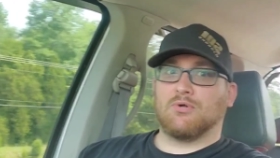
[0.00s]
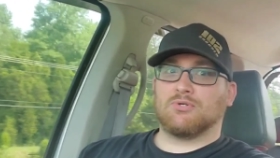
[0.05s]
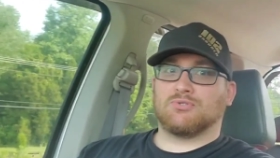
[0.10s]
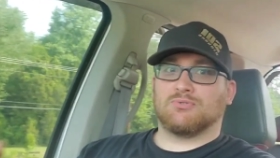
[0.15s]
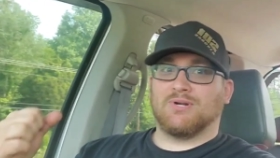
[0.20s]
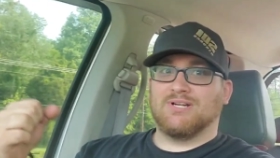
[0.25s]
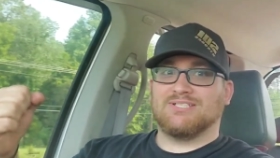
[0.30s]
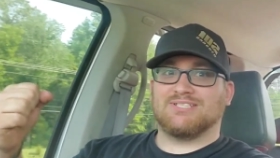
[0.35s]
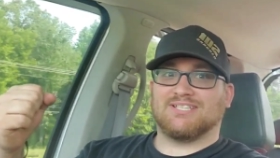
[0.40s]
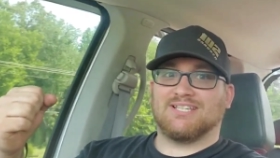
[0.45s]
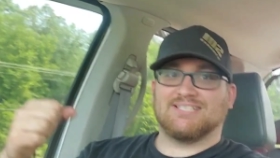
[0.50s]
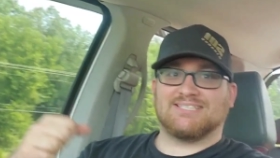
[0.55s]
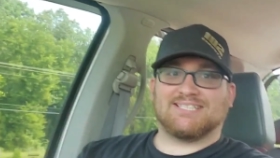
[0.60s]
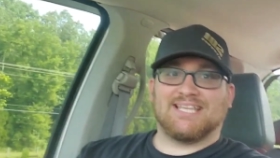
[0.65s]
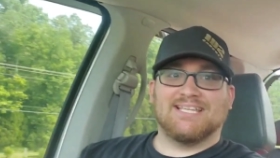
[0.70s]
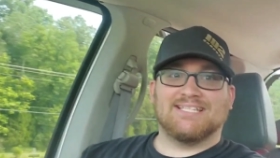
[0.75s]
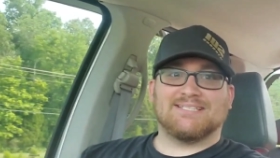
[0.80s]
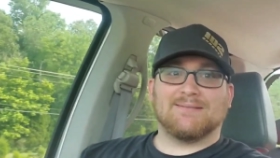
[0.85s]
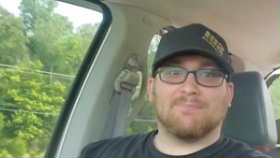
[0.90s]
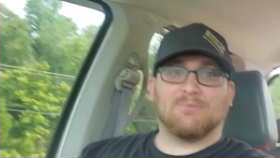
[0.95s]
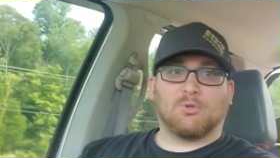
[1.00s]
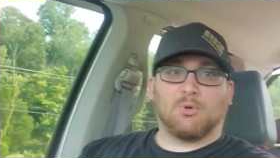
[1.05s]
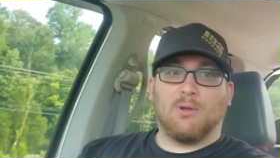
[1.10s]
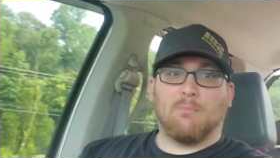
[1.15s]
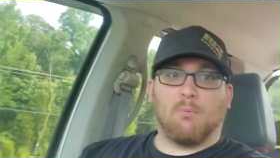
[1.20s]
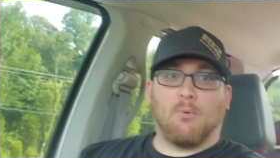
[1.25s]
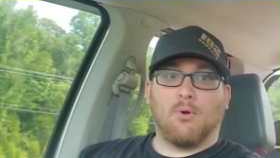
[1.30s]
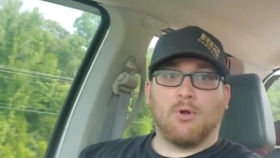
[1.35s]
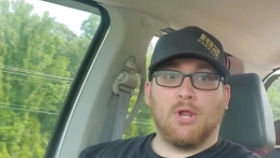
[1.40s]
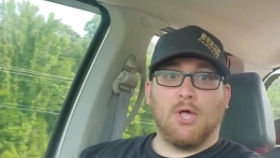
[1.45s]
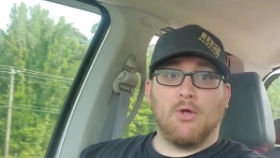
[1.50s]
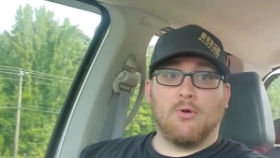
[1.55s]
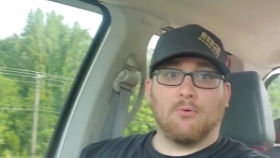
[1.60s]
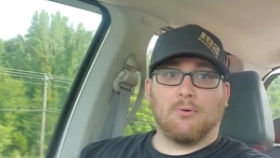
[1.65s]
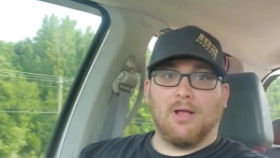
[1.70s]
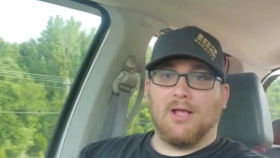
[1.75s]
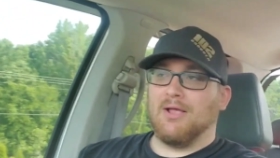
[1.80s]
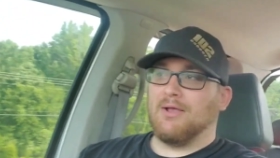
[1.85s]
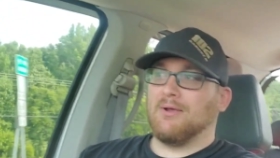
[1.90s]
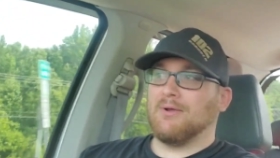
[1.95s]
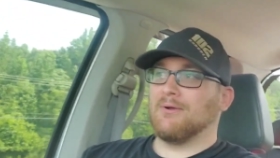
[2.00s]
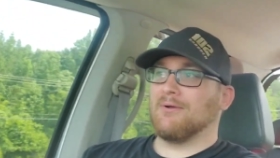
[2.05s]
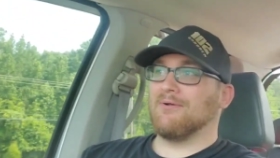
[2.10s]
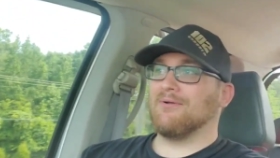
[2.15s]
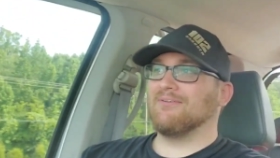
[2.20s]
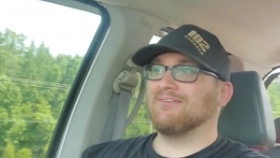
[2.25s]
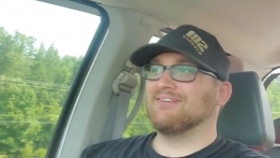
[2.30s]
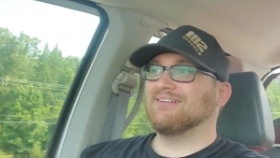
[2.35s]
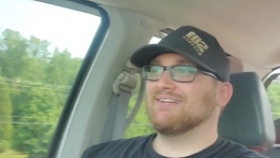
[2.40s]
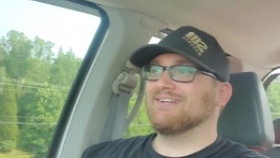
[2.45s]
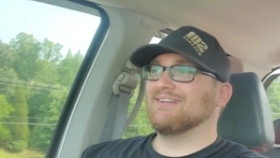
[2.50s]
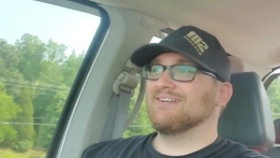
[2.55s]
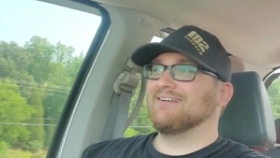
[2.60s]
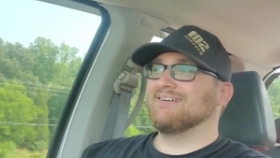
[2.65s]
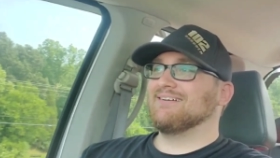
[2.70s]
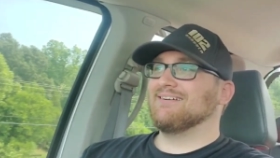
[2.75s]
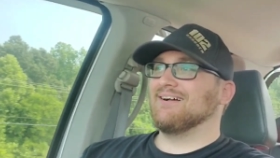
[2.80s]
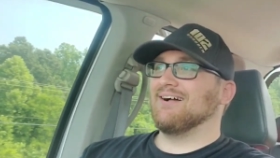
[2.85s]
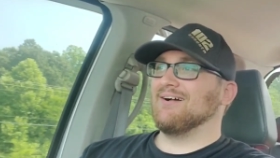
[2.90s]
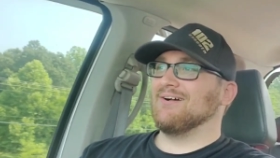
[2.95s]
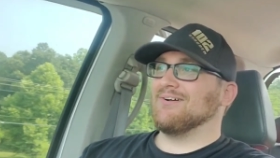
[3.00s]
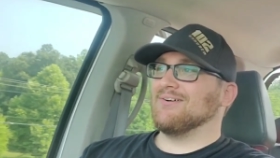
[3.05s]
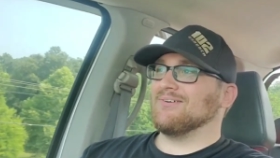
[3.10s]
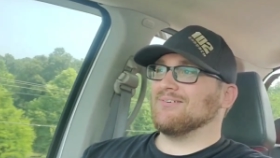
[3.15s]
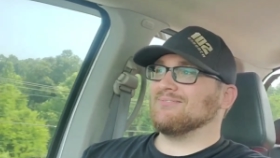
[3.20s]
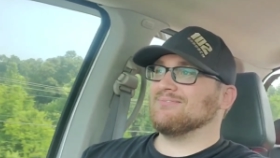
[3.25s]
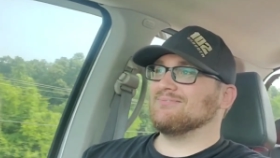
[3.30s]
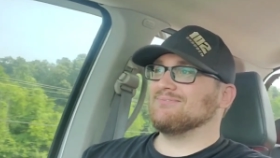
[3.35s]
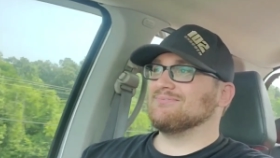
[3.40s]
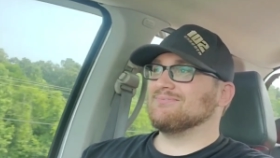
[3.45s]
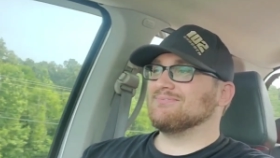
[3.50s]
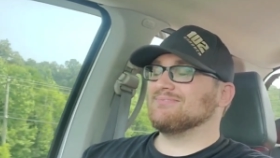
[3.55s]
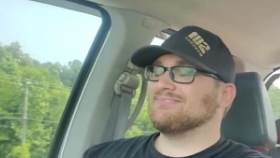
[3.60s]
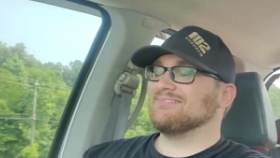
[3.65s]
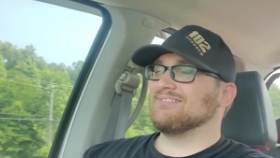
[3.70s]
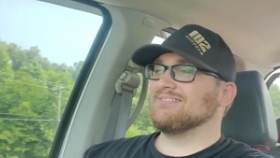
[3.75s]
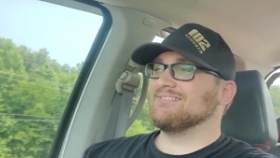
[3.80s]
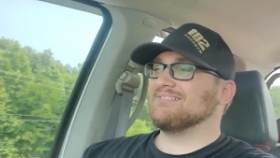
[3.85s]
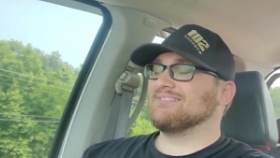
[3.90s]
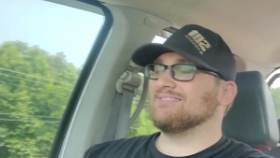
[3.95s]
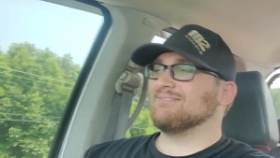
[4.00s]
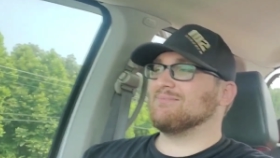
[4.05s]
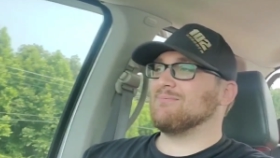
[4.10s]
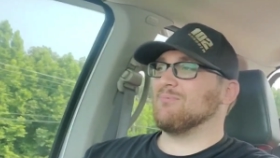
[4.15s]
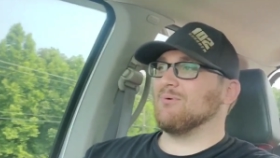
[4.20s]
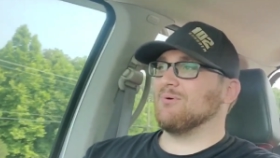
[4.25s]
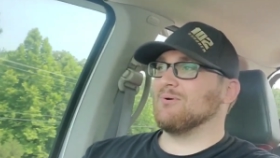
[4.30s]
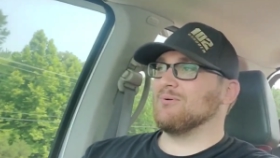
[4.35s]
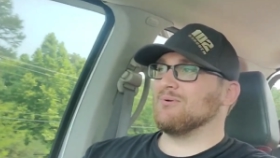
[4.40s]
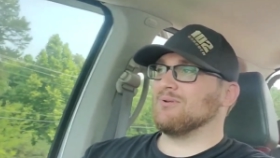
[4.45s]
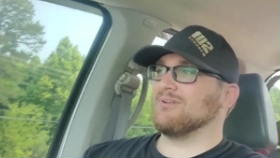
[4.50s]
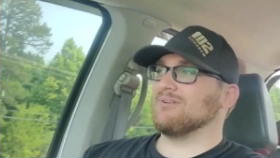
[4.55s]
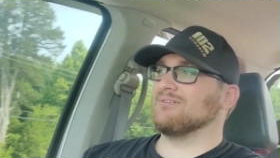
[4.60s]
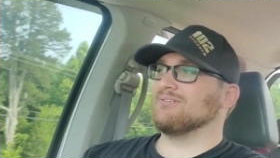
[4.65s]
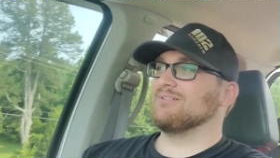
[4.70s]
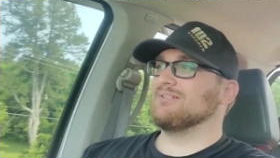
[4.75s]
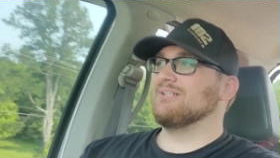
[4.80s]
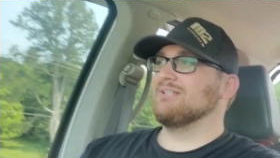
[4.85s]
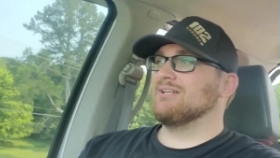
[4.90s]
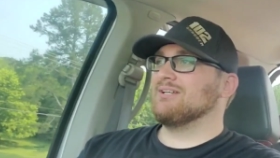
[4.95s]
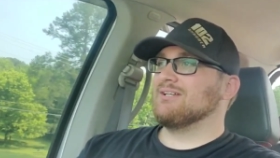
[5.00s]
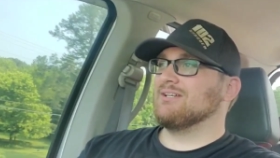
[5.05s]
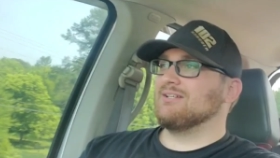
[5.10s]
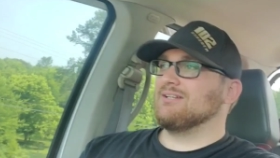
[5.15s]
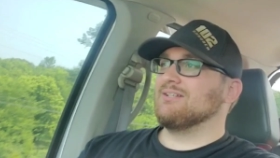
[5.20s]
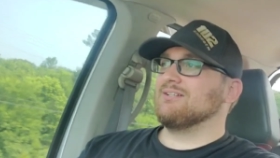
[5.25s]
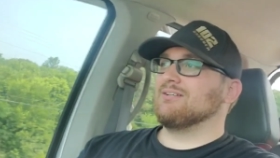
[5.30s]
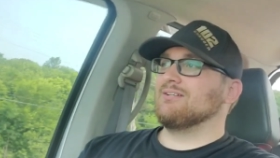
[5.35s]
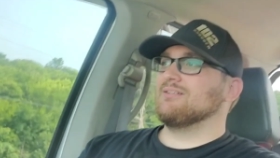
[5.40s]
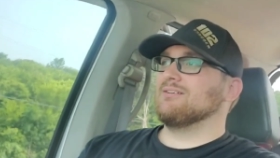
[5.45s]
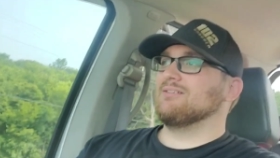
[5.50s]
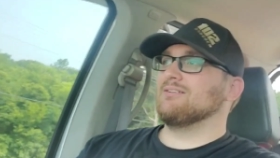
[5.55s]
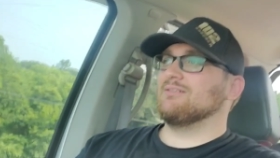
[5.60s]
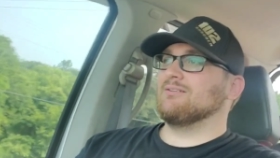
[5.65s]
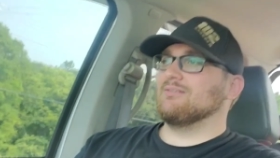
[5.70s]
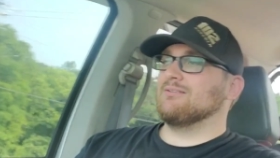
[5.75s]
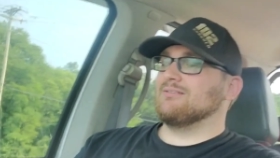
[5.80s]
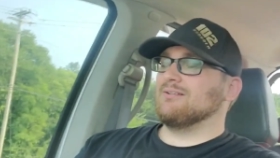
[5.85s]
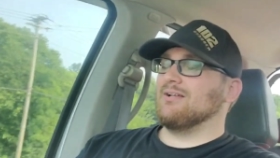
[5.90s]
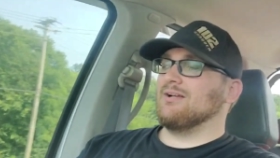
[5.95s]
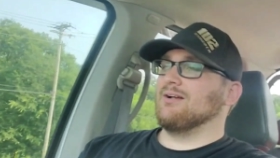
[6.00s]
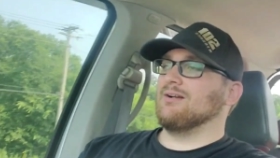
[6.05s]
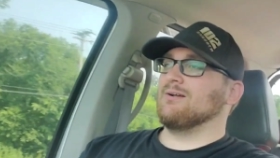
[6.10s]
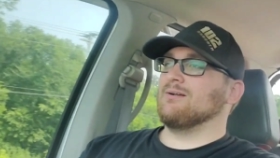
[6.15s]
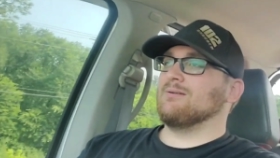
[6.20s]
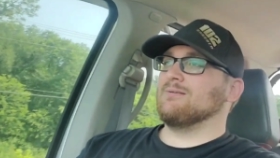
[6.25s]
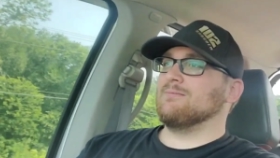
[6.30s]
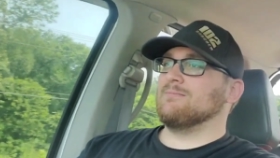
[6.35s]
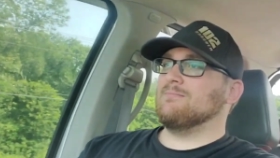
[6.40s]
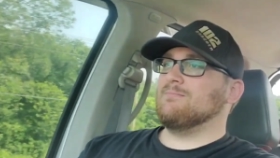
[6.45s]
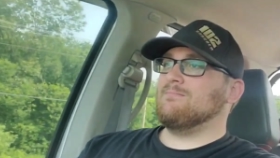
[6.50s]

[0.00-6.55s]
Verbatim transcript: first race of the season 3.0 right here. Uh, we're gonna uh,